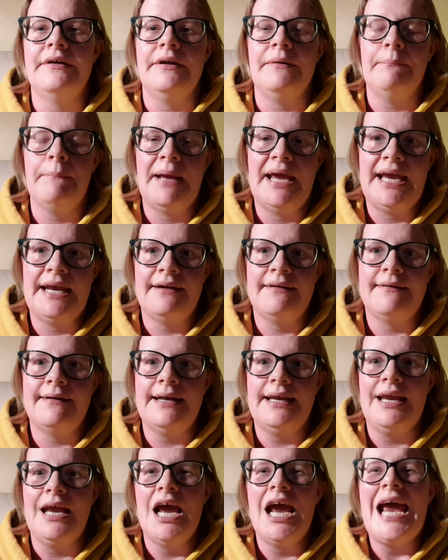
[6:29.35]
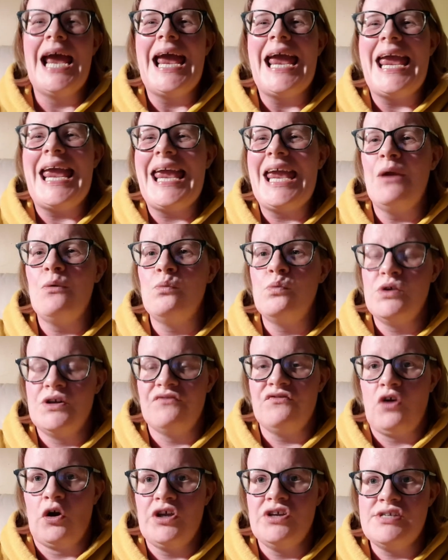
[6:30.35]
and Mary, it would
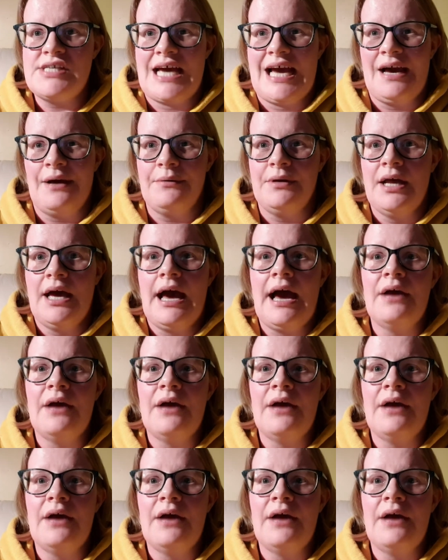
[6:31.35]
have got you down.